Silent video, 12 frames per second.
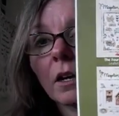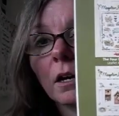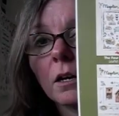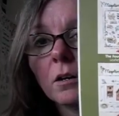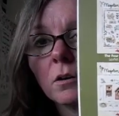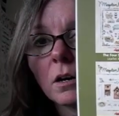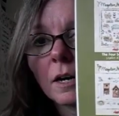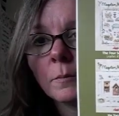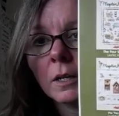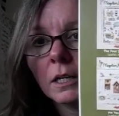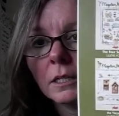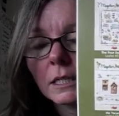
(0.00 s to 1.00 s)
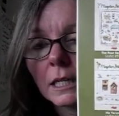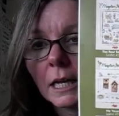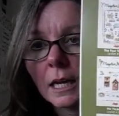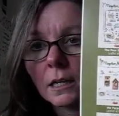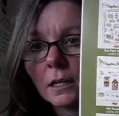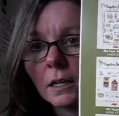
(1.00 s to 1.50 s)
thought, oh, I'm not into
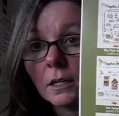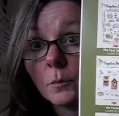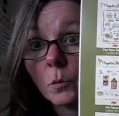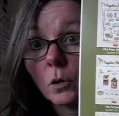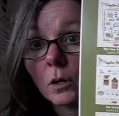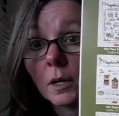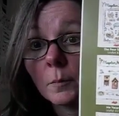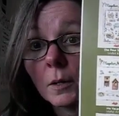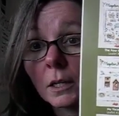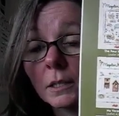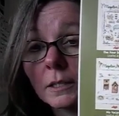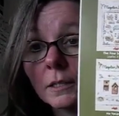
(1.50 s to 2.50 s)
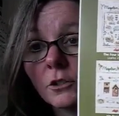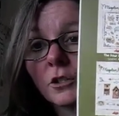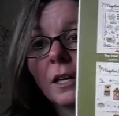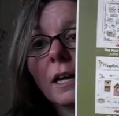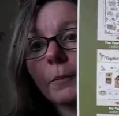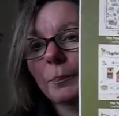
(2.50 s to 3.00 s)
that anymore. I'm not going to stitch
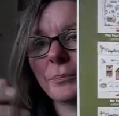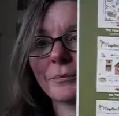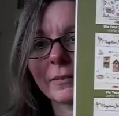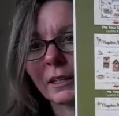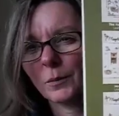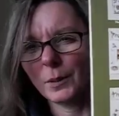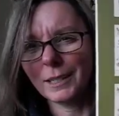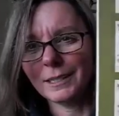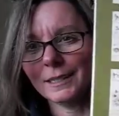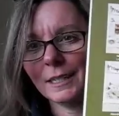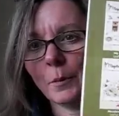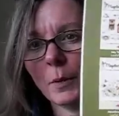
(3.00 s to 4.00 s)
that. I'm a